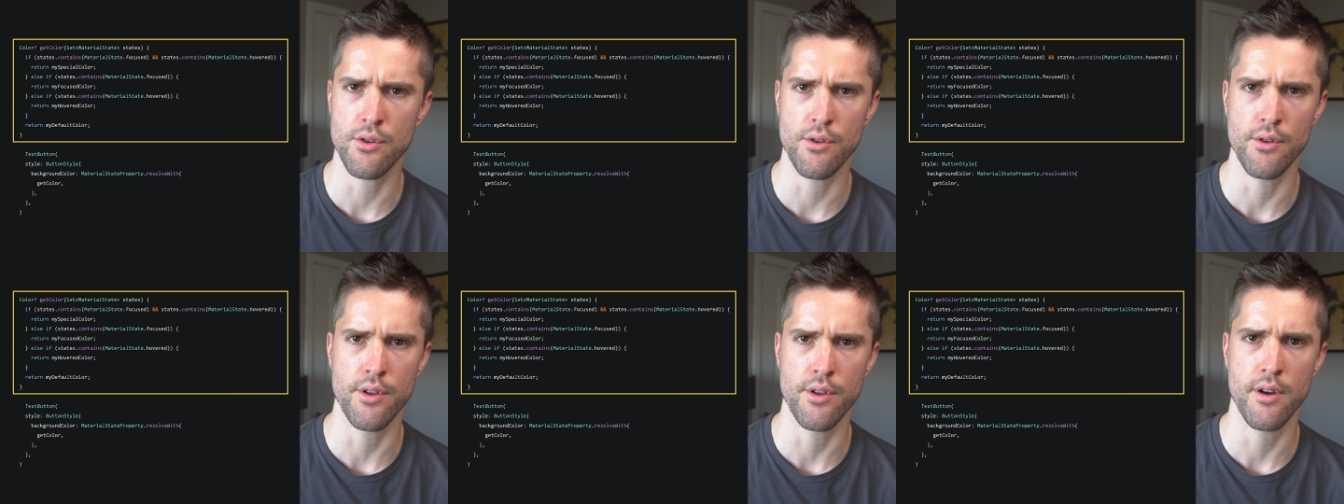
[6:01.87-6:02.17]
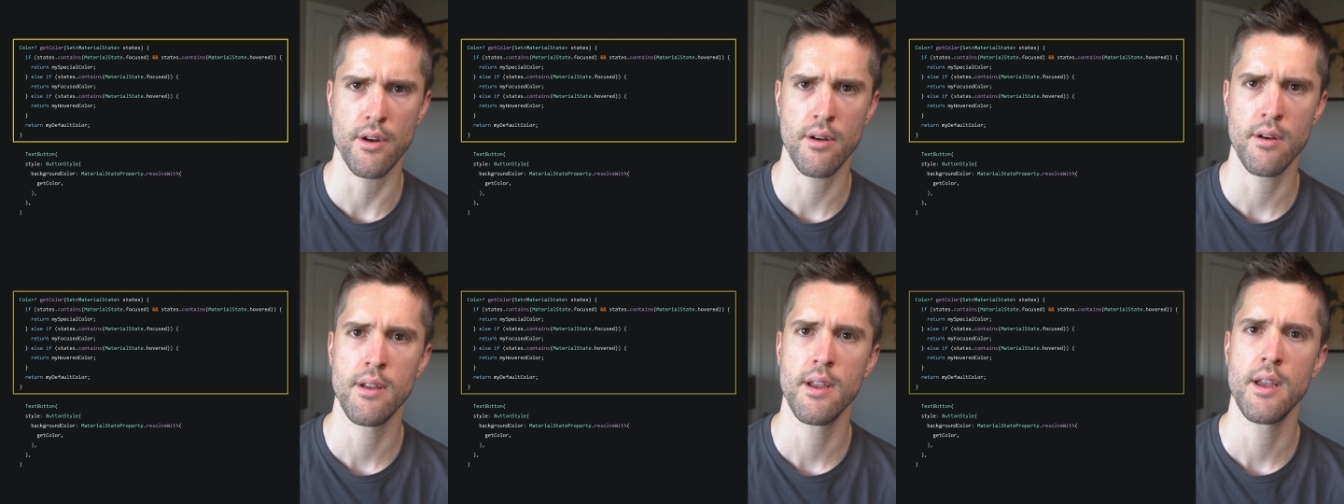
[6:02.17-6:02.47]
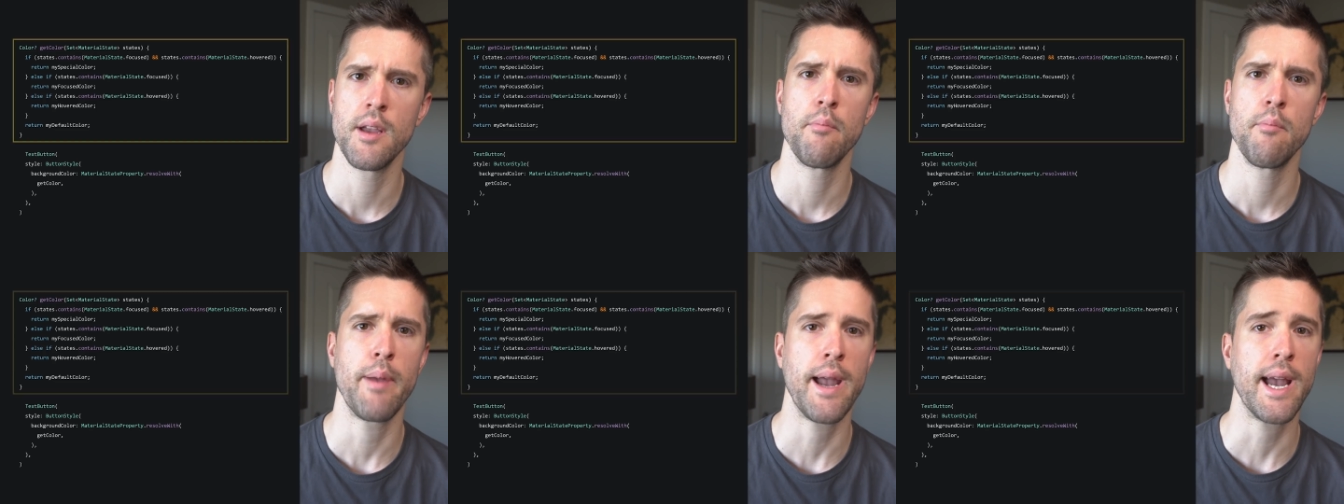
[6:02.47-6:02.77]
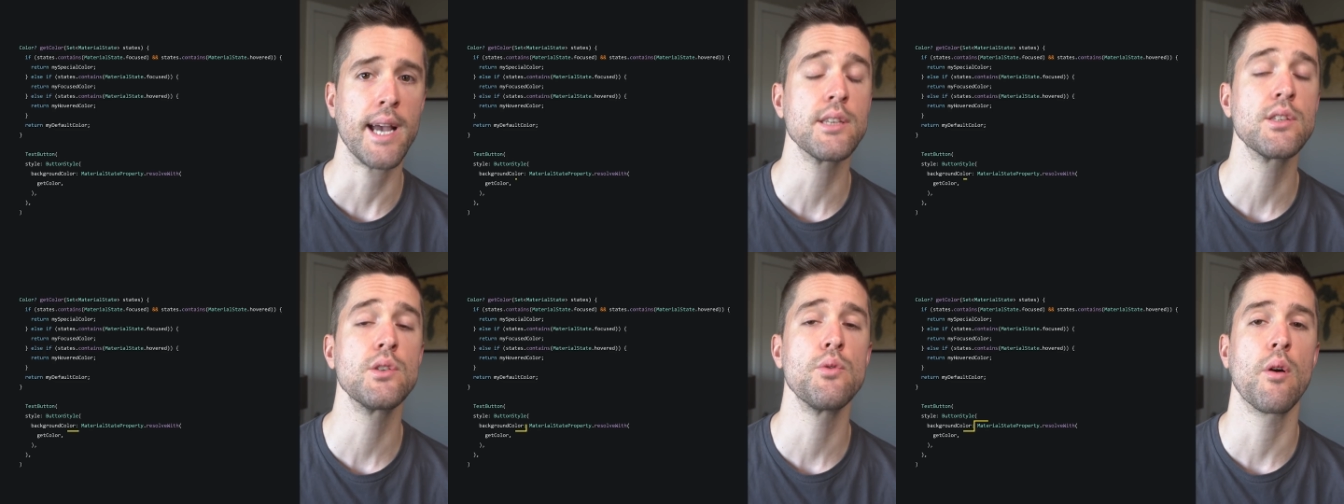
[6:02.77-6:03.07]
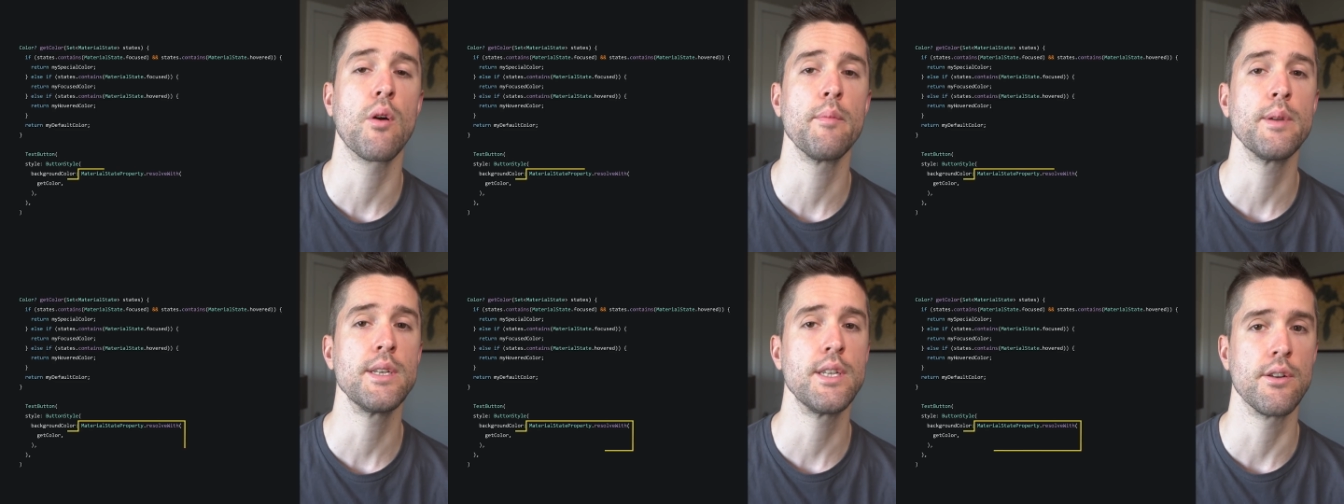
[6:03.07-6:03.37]
earlier passed to
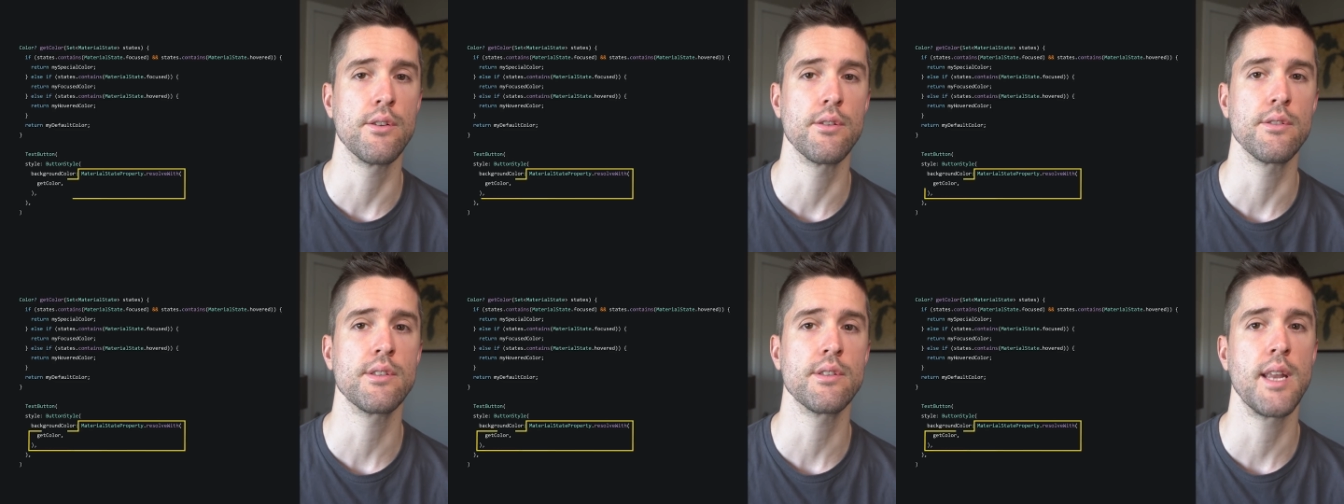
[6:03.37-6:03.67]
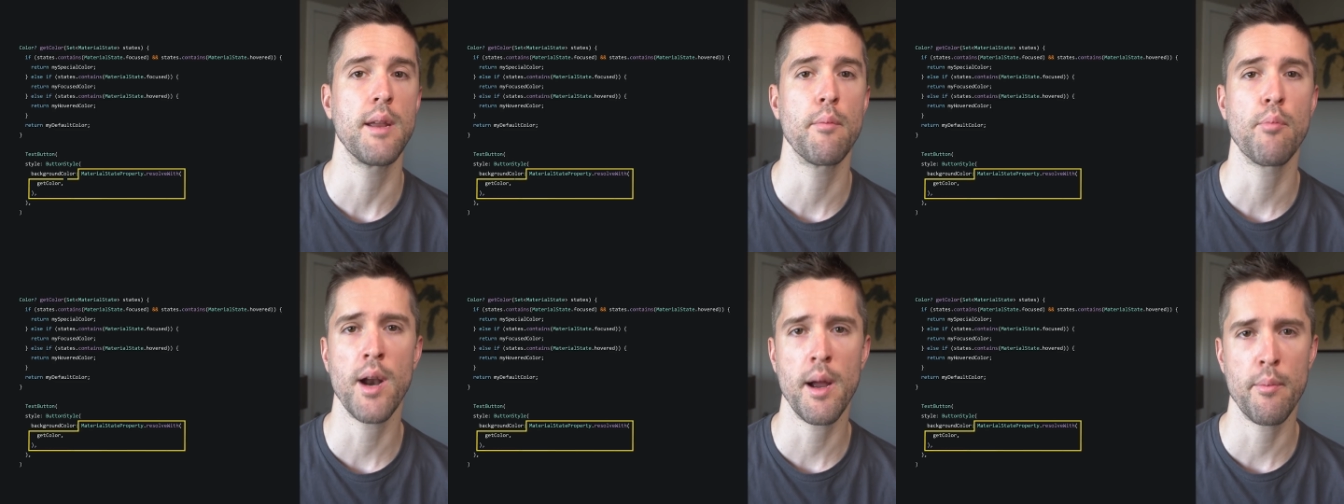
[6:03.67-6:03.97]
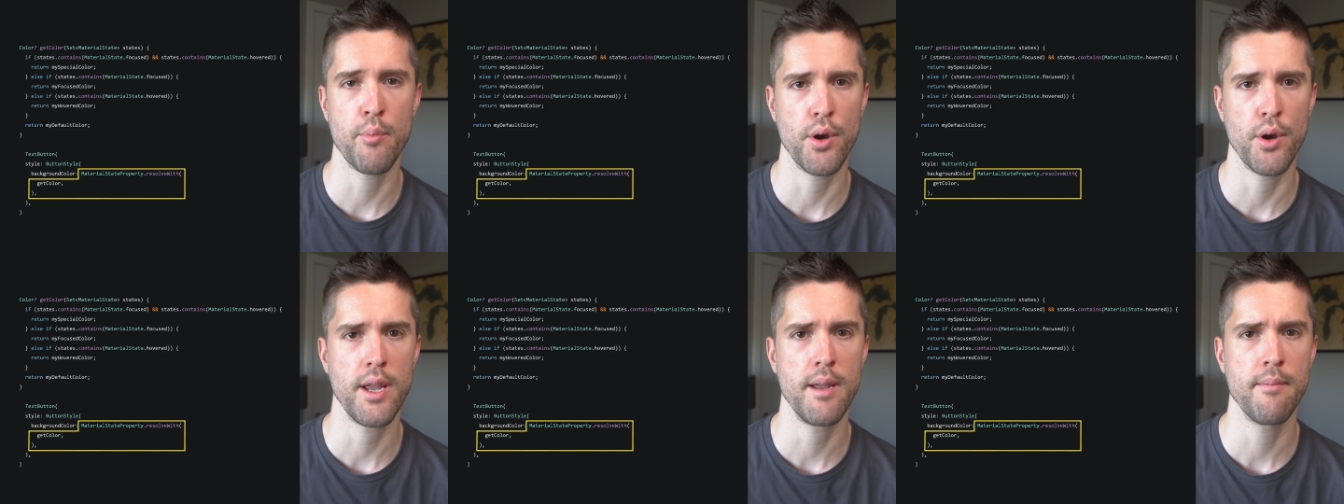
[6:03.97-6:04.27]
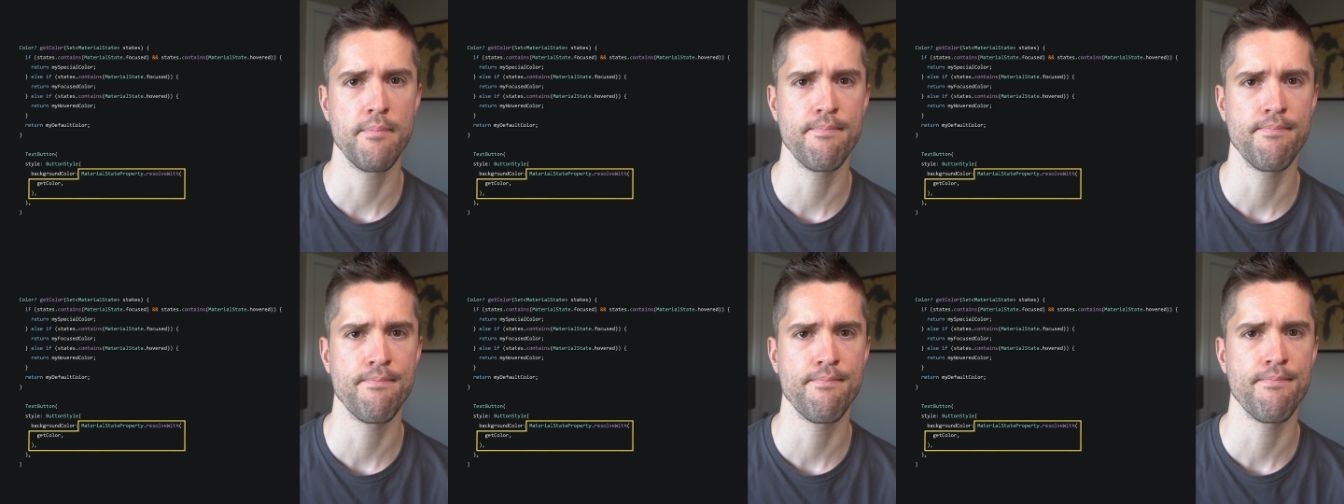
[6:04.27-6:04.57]
our material state property.